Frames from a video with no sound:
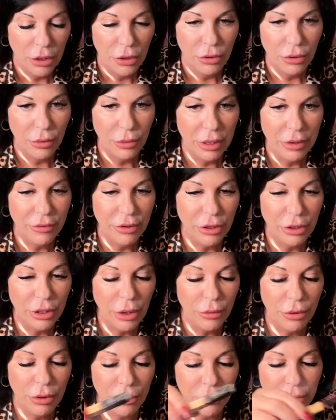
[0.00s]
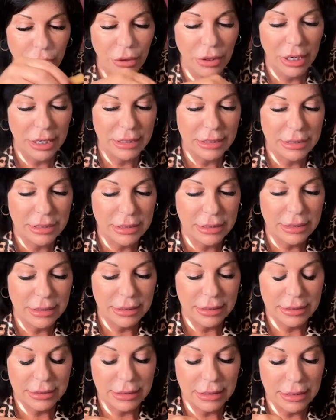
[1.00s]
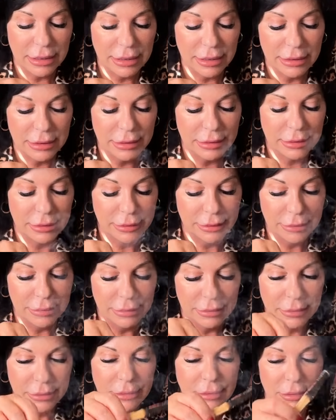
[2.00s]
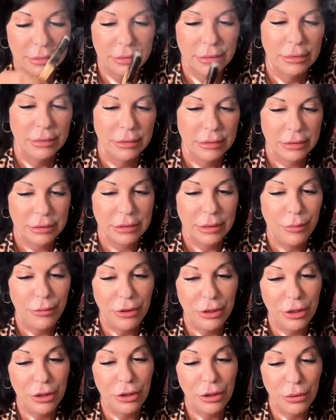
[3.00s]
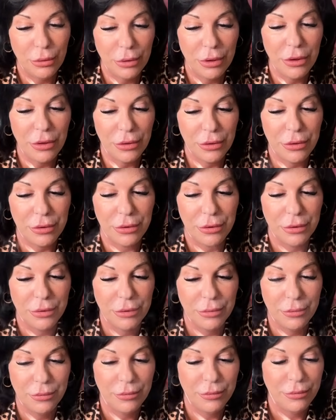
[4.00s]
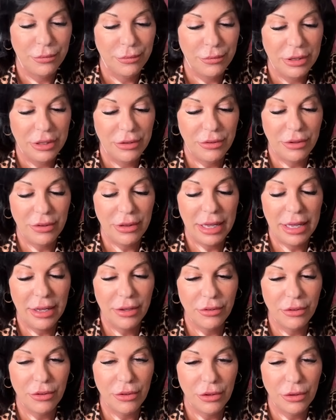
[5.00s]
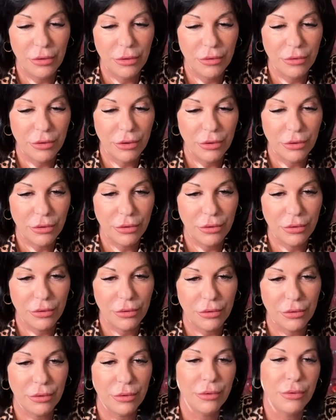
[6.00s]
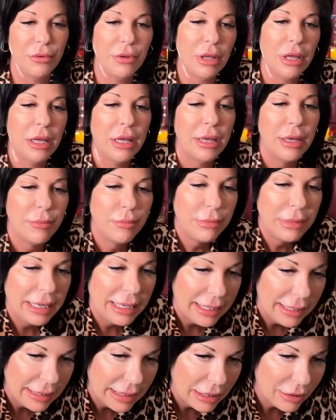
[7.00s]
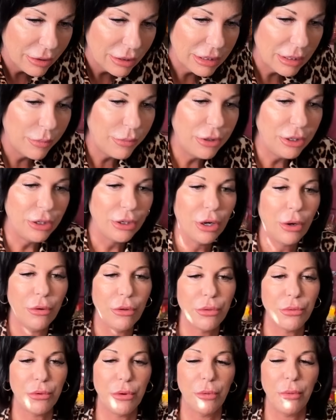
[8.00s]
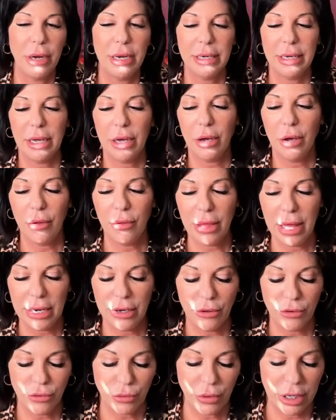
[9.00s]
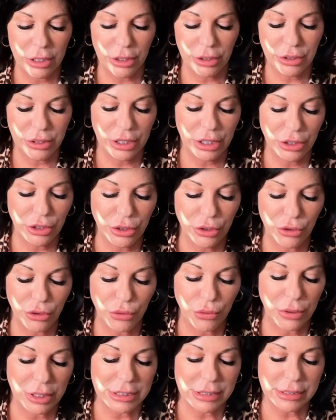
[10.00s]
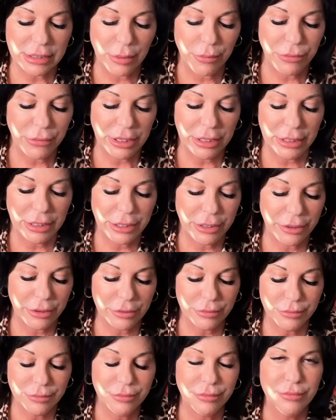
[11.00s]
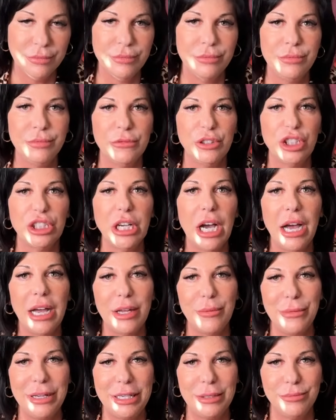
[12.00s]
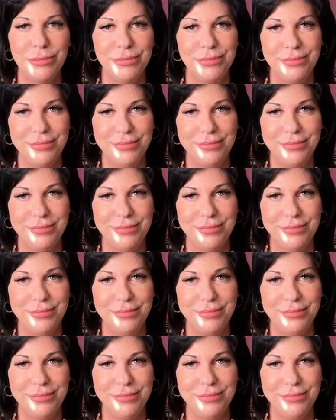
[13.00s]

So whatever you're going through, you guys, this is uh, something to do with it's in the hands of the universe. Meaning that there's something you're going through right now that is trying to teach you to trust something here. Timing.